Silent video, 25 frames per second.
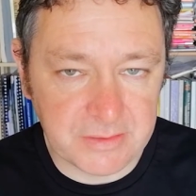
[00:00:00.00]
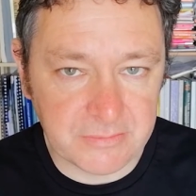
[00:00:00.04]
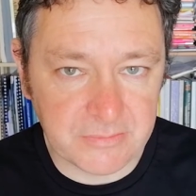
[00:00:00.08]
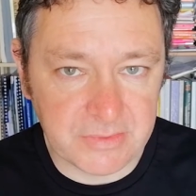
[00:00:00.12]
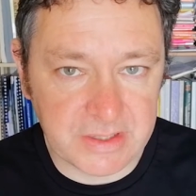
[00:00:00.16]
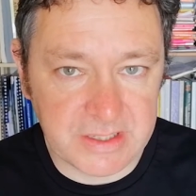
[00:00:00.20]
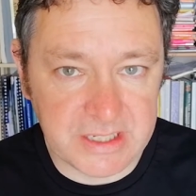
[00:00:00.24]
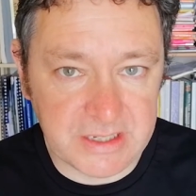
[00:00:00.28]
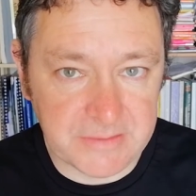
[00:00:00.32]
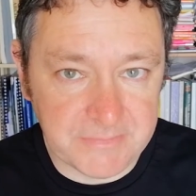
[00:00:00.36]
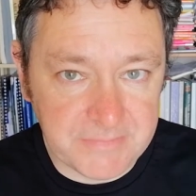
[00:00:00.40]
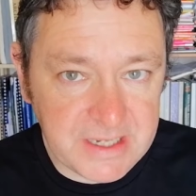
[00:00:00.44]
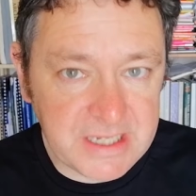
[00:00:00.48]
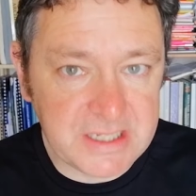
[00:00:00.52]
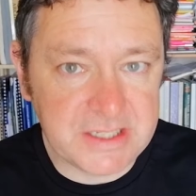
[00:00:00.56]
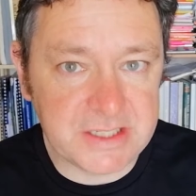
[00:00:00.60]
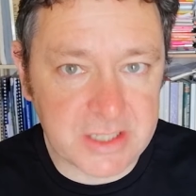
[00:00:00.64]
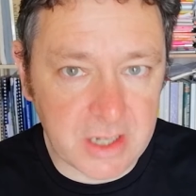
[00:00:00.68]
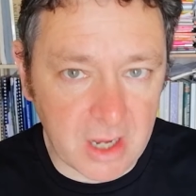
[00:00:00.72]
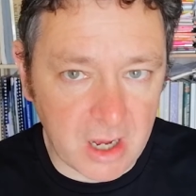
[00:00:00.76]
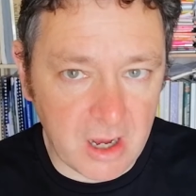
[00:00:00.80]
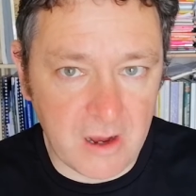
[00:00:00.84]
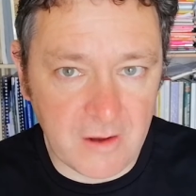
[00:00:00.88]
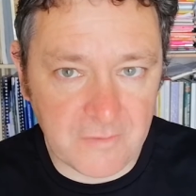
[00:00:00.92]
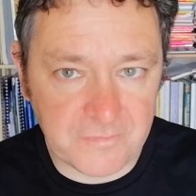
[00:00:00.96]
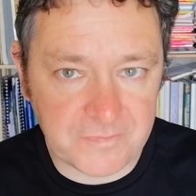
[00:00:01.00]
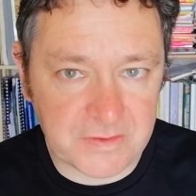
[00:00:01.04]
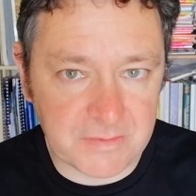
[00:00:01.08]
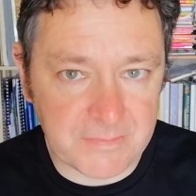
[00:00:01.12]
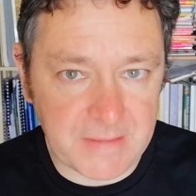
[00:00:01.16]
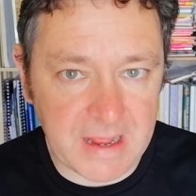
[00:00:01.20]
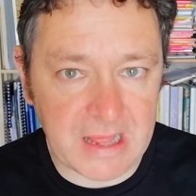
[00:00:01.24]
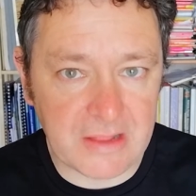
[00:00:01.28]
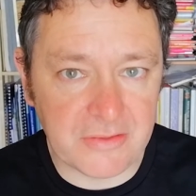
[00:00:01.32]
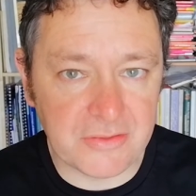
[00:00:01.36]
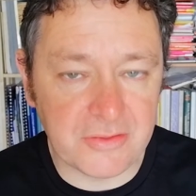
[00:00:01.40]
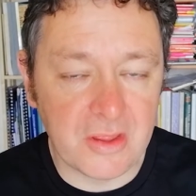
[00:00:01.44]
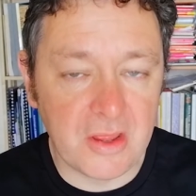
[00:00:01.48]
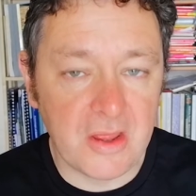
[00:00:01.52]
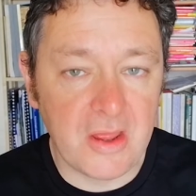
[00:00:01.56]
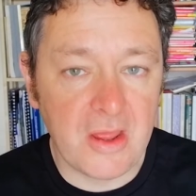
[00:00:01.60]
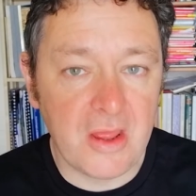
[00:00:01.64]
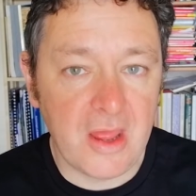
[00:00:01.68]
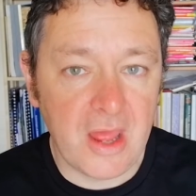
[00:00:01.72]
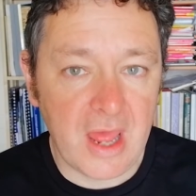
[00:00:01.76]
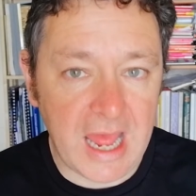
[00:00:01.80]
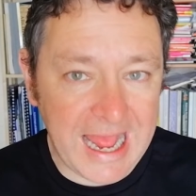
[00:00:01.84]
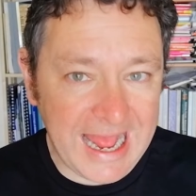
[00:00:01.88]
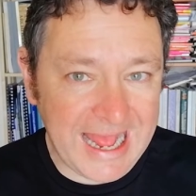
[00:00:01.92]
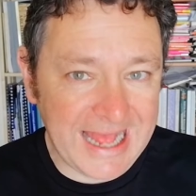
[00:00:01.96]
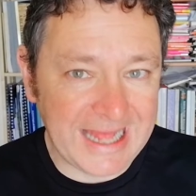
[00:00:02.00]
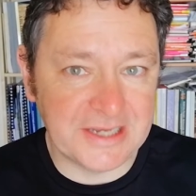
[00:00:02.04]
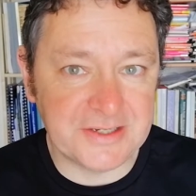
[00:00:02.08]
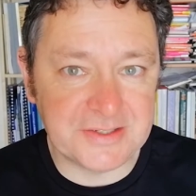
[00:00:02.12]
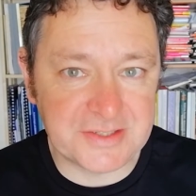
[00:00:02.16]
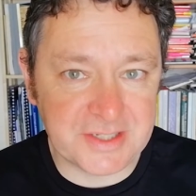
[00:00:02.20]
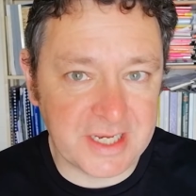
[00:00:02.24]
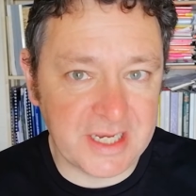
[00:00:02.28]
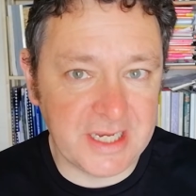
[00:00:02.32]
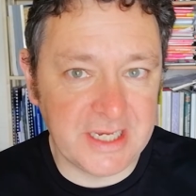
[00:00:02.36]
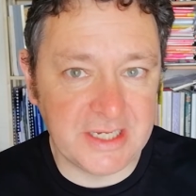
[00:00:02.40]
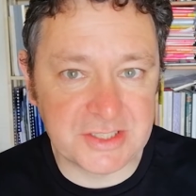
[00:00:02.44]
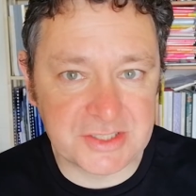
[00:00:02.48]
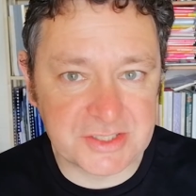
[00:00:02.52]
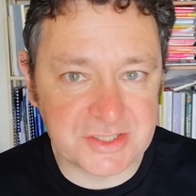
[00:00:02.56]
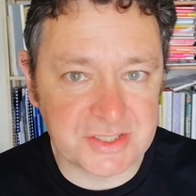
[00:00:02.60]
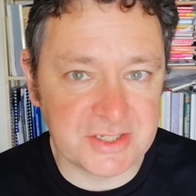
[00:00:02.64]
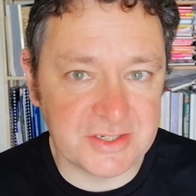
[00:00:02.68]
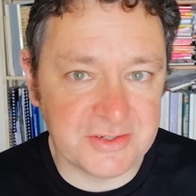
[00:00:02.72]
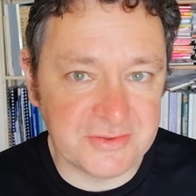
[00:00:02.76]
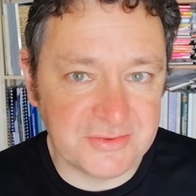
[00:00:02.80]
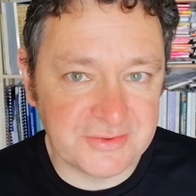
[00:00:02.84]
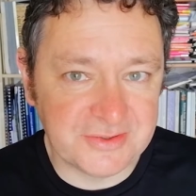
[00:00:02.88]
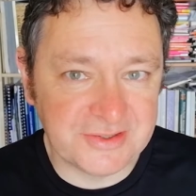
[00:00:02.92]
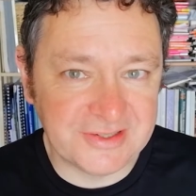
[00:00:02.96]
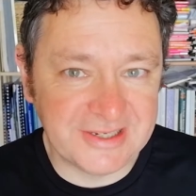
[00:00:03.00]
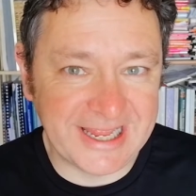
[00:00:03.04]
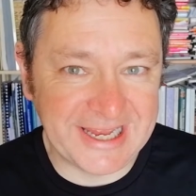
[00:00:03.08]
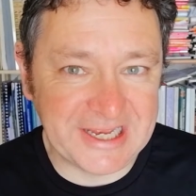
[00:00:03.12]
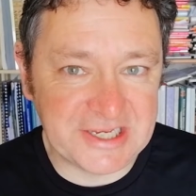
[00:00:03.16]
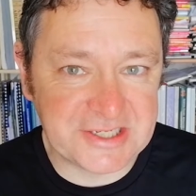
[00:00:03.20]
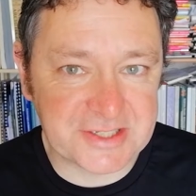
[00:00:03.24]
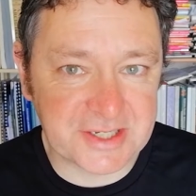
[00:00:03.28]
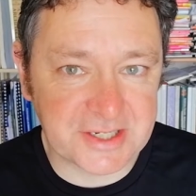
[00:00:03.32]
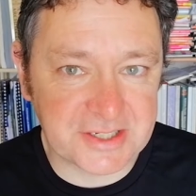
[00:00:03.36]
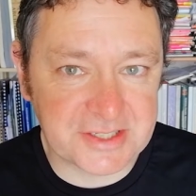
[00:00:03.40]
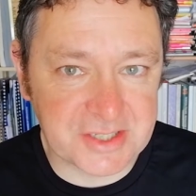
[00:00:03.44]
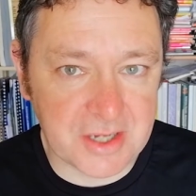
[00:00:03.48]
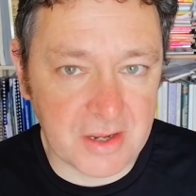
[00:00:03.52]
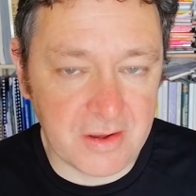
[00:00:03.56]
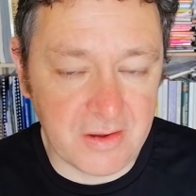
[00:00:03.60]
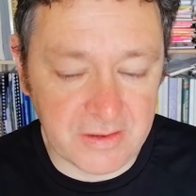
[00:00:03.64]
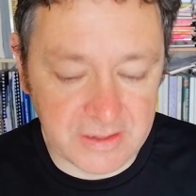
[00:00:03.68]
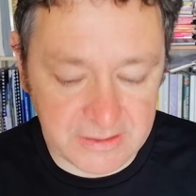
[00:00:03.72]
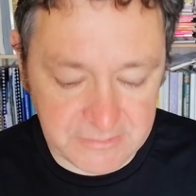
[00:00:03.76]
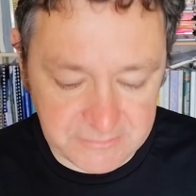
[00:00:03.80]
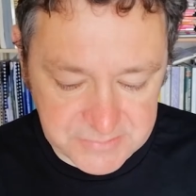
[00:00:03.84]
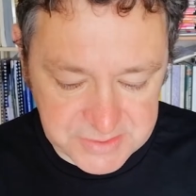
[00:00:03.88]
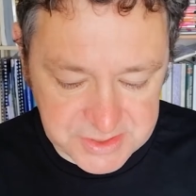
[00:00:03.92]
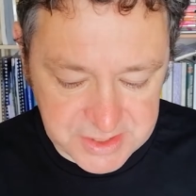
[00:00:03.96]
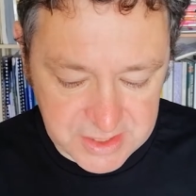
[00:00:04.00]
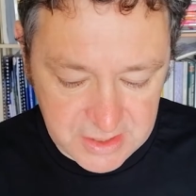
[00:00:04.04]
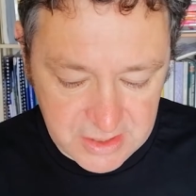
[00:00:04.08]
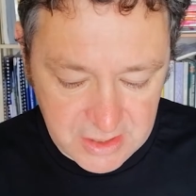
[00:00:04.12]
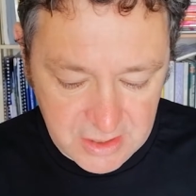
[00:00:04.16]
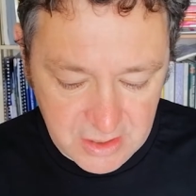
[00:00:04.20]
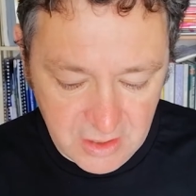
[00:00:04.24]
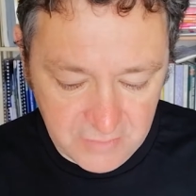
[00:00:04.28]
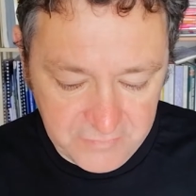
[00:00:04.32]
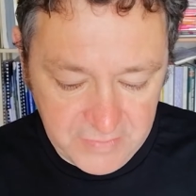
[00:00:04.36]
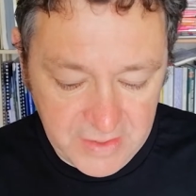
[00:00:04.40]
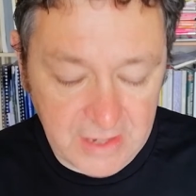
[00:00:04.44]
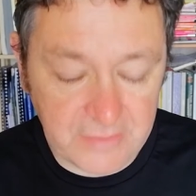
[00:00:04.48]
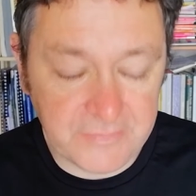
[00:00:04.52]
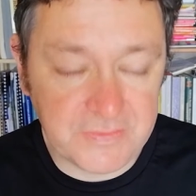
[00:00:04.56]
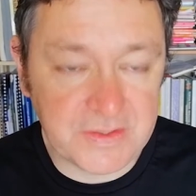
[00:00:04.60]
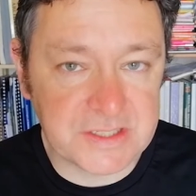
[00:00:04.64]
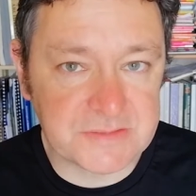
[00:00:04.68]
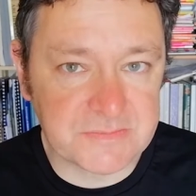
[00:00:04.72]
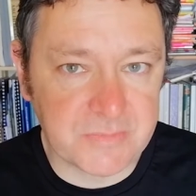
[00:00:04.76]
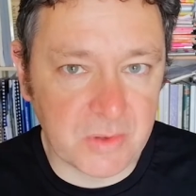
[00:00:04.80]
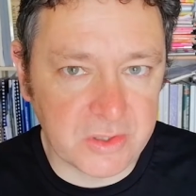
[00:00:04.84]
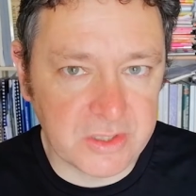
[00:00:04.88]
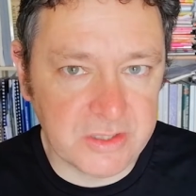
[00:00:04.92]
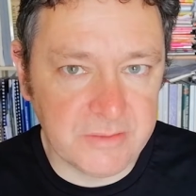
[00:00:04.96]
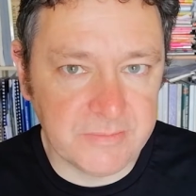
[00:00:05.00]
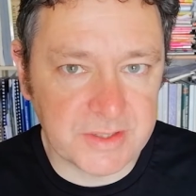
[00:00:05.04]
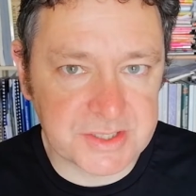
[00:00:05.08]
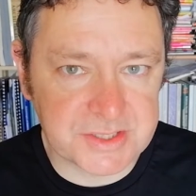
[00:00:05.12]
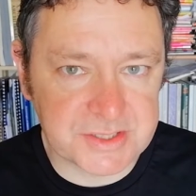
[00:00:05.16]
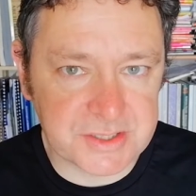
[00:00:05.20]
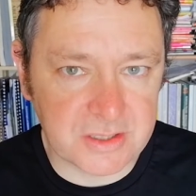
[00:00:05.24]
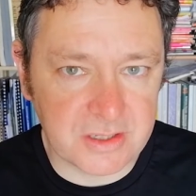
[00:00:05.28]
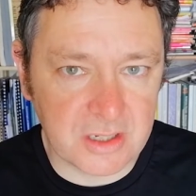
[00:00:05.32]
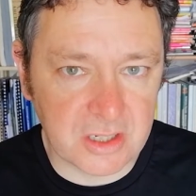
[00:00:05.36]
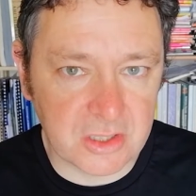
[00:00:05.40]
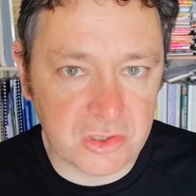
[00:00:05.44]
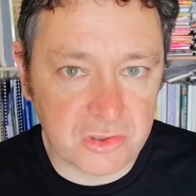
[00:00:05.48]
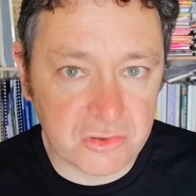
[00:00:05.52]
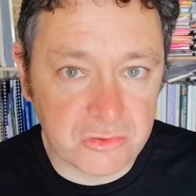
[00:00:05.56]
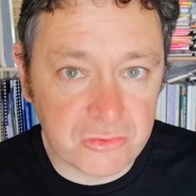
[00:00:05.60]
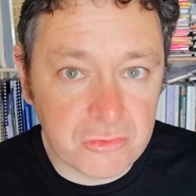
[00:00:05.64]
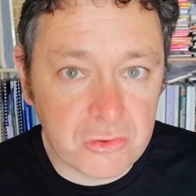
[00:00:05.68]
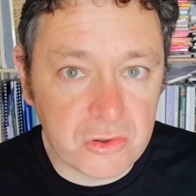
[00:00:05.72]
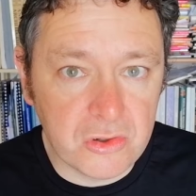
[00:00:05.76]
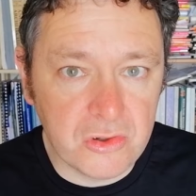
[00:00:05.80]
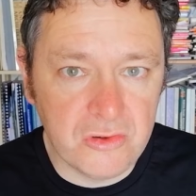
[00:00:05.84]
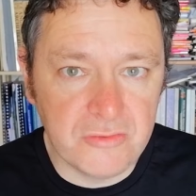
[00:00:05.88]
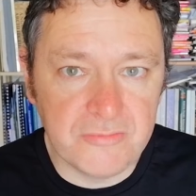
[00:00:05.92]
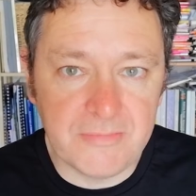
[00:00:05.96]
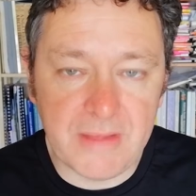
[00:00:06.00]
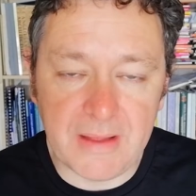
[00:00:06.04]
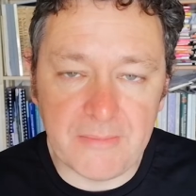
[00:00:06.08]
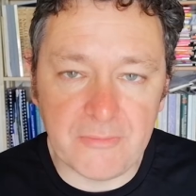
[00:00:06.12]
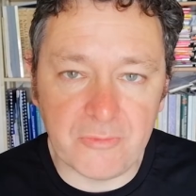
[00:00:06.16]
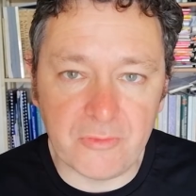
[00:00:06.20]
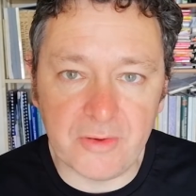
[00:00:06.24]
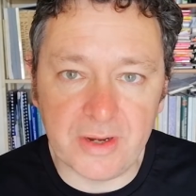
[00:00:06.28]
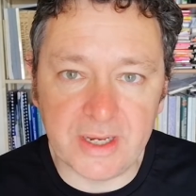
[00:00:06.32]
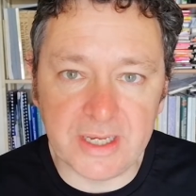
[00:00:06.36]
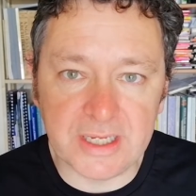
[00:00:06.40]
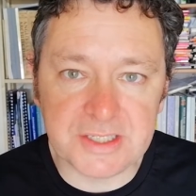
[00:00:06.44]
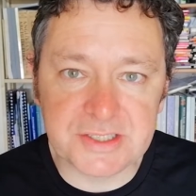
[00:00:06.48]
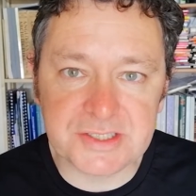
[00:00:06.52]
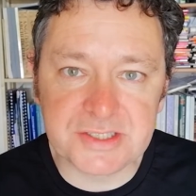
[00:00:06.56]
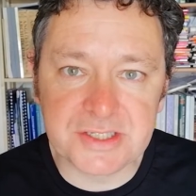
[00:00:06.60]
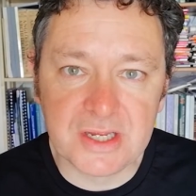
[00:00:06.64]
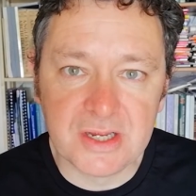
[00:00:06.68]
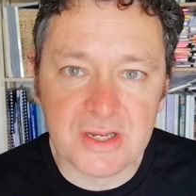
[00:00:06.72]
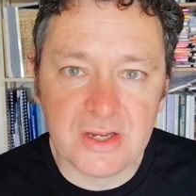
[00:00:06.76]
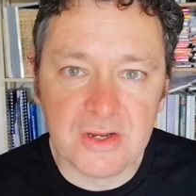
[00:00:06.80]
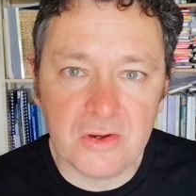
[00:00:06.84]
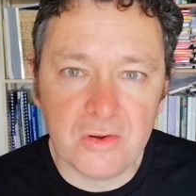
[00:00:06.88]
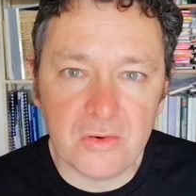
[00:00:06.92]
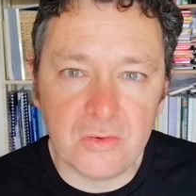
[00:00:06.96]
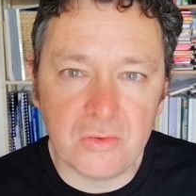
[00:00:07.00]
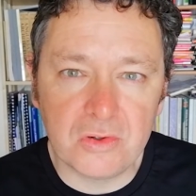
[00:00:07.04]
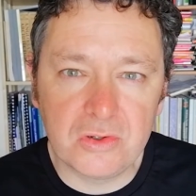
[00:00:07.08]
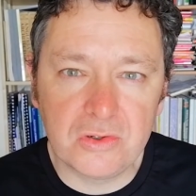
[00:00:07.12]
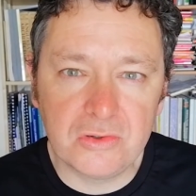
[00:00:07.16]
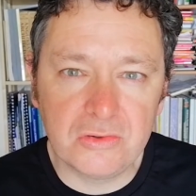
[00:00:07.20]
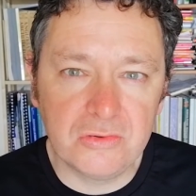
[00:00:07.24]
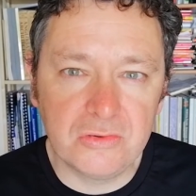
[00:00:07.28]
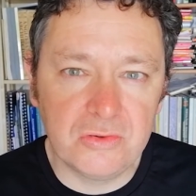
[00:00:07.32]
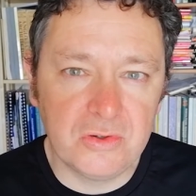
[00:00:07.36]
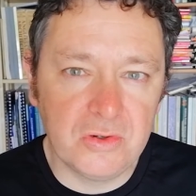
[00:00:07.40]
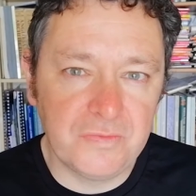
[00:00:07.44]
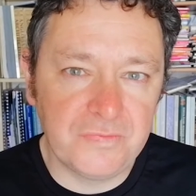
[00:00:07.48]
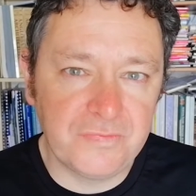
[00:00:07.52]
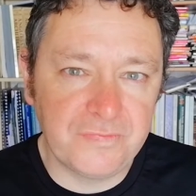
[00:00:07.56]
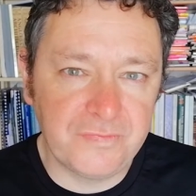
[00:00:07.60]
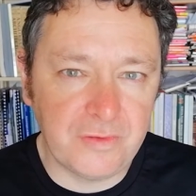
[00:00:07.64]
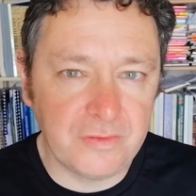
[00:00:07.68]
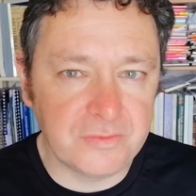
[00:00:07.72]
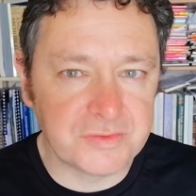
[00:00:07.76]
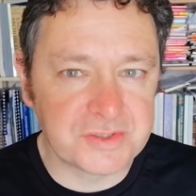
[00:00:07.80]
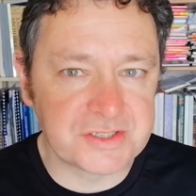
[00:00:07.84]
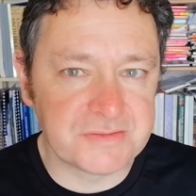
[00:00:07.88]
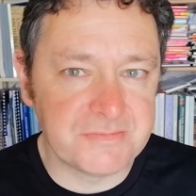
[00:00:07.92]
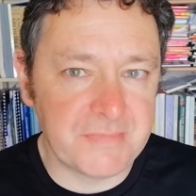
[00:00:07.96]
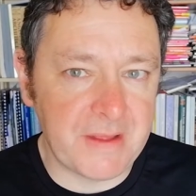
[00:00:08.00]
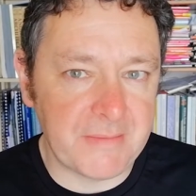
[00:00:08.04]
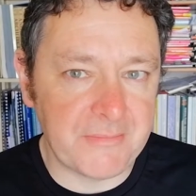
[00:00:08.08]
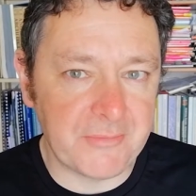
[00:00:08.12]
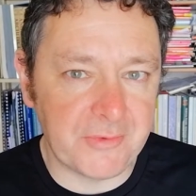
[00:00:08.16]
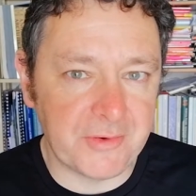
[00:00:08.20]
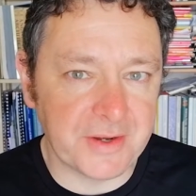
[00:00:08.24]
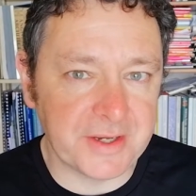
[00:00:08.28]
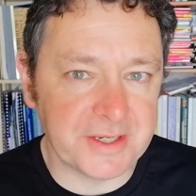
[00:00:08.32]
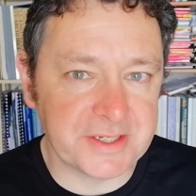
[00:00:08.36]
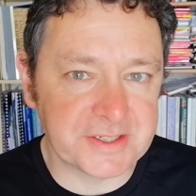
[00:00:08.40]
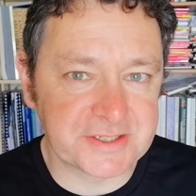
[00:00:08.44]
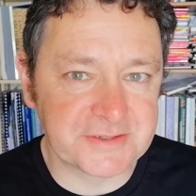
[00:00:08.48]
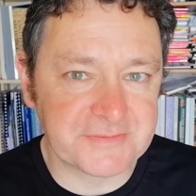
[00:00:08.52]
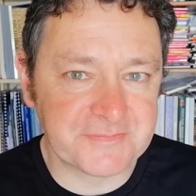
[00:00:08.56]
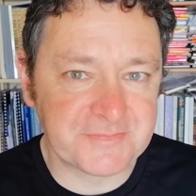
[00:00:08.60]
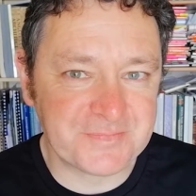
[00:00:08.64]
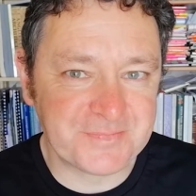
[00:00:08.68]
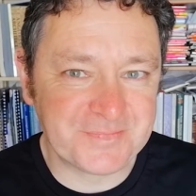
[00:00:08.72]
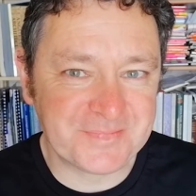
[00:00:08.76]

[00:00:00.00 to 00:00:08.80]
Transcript: in the immediate aftermath and into later times, of how these monuments accrue memories or accrue false memories.